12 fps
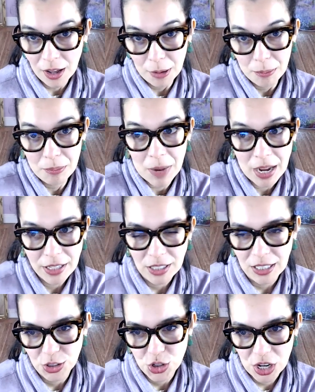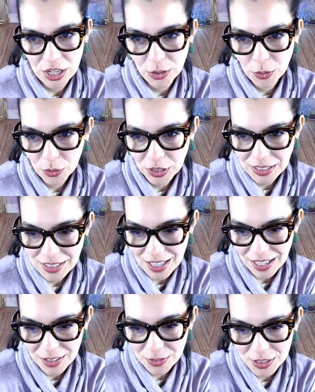mine in January
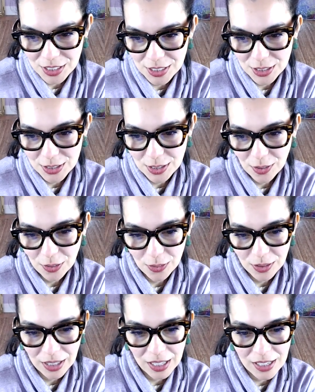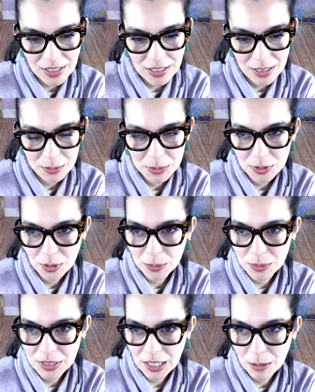10, which is so late, and I'm so
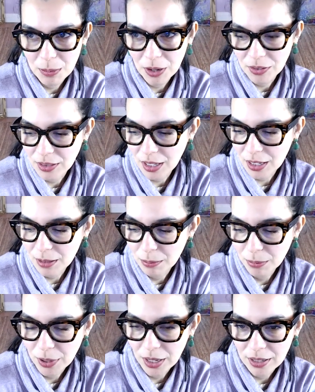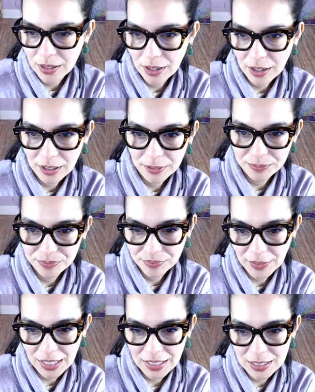upset about that. But um,
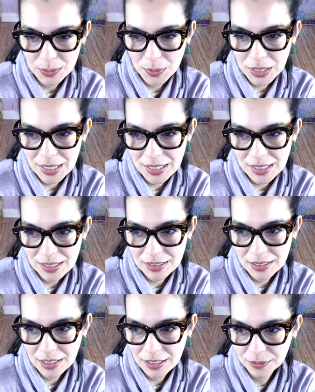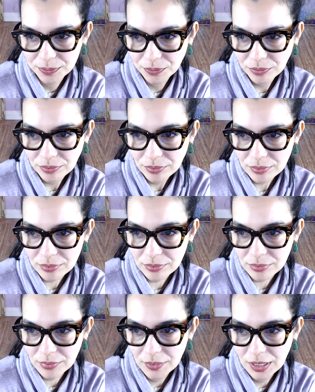it is what it is.
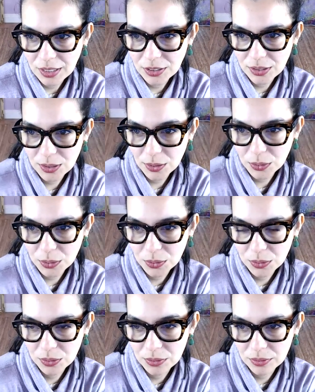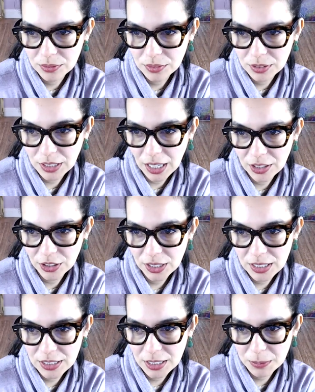So yeah, they're gonna
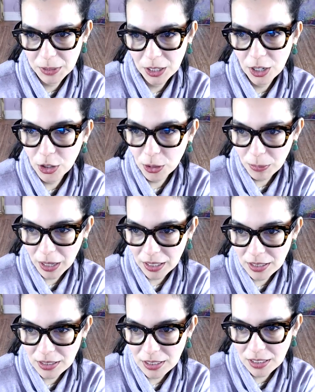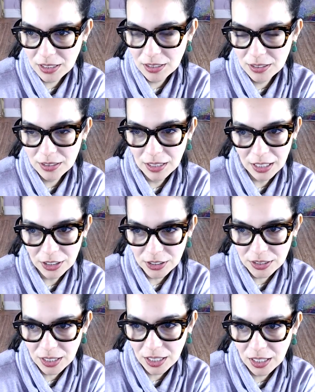send me 100 magazines, letter
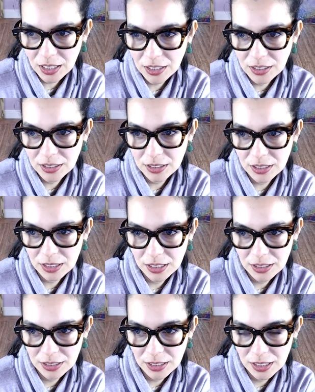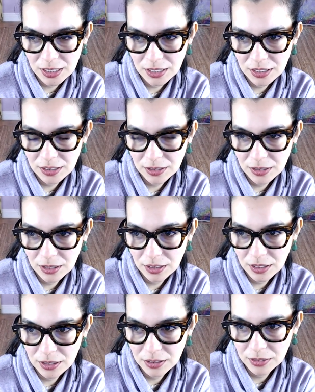size, and it's gonna
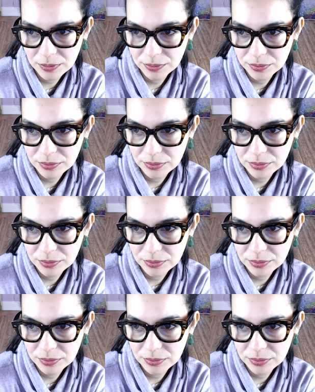um,